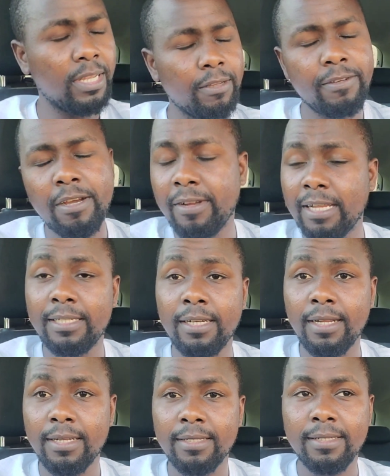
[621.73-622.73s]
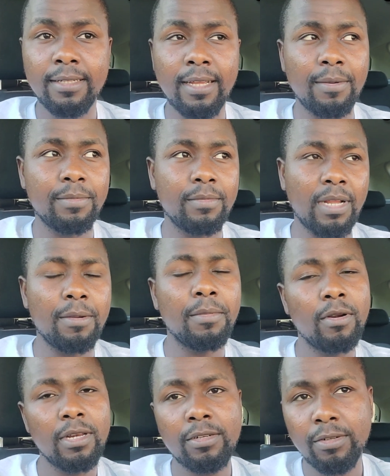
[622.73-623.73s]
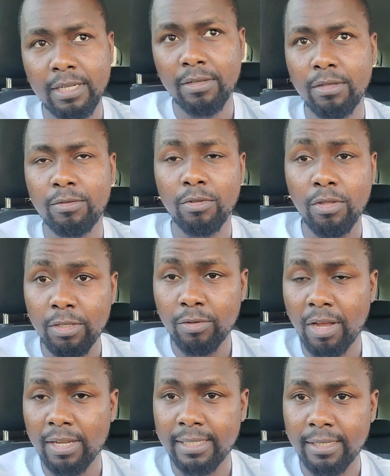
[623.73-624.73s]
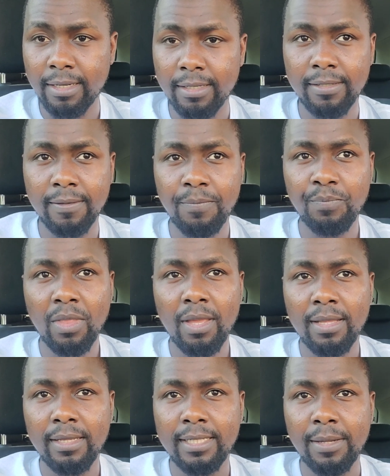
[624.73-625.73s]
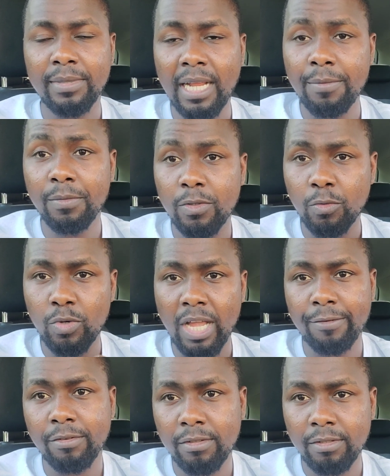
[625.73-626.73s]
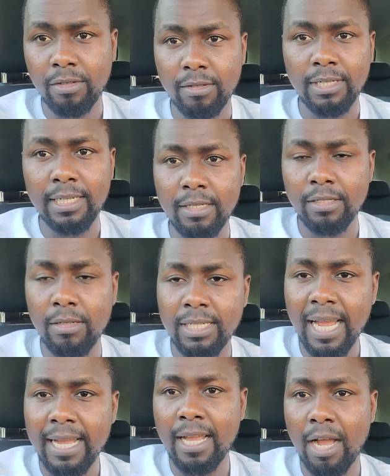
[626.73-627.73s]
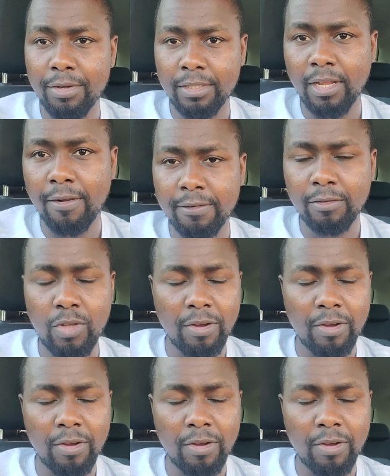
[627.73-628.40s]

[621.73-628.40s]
If you are very serious, I'm only talking to those who are serious. Sometimes we have to deny ourselves.